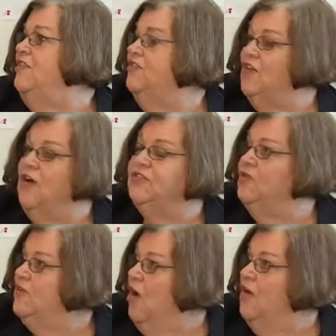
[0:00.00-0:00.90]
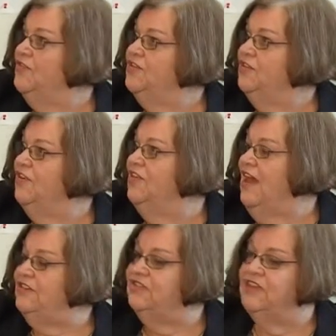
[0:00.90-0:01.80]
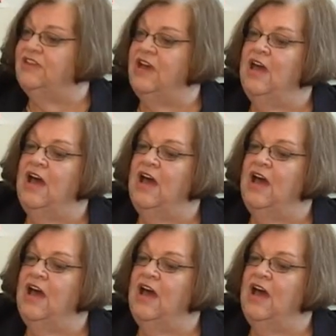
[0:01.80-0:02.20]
There's also an officer election